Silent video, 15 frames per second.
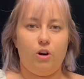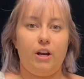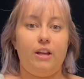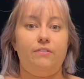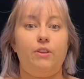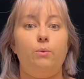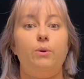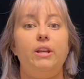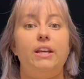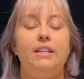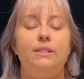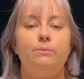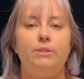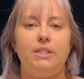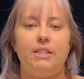if they want to get
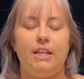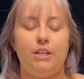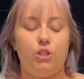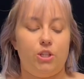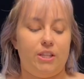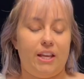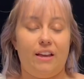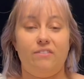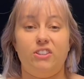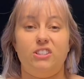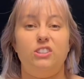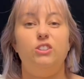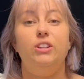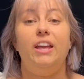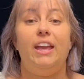someone's attention, they have this
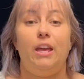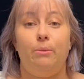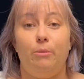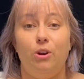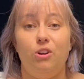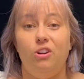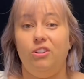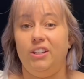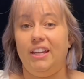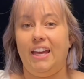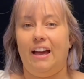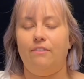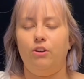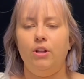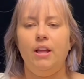little hammer called a
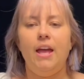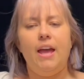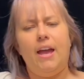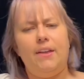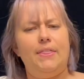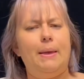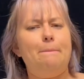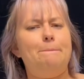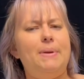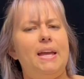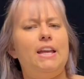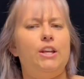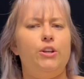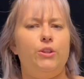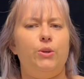gavel and they bang
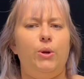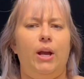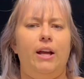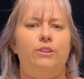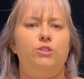it on the ground.